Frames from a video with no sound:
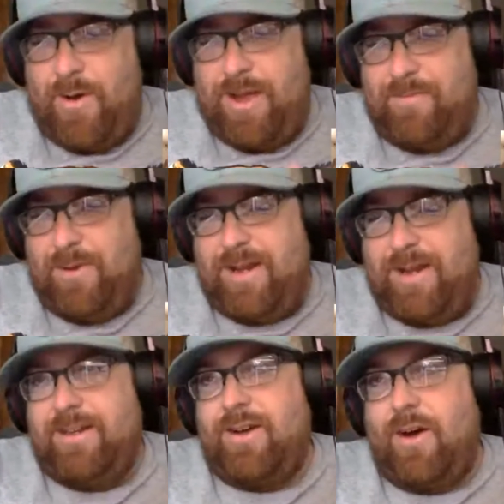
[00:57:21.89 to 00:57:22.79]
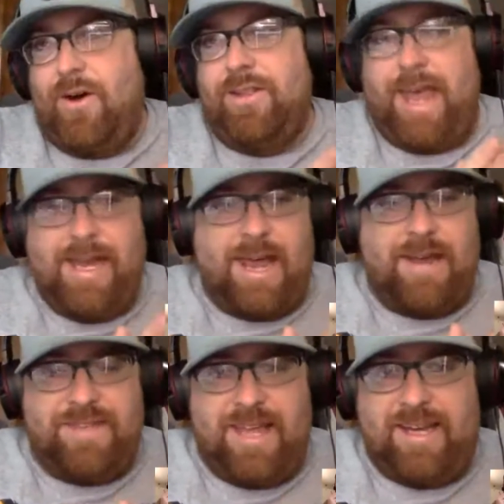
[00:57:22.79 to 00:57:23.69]
in Britain called 8 out
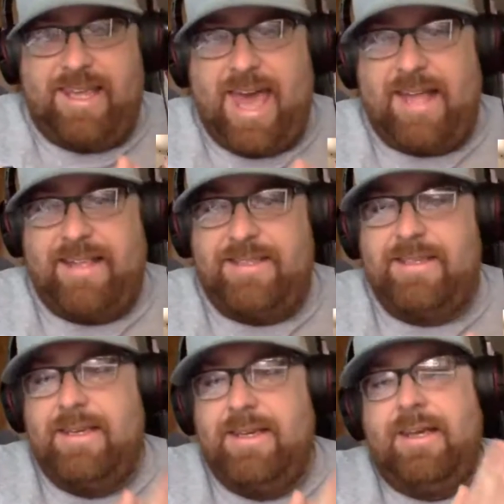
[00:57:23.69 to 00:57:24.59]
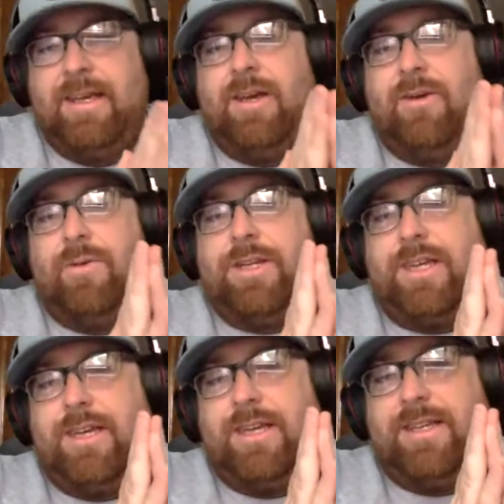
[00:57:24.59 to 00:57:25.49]
of 10 Cats, which
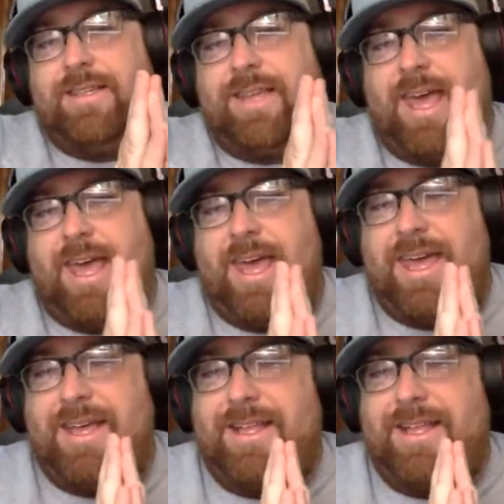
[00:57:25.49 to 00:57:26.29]
is a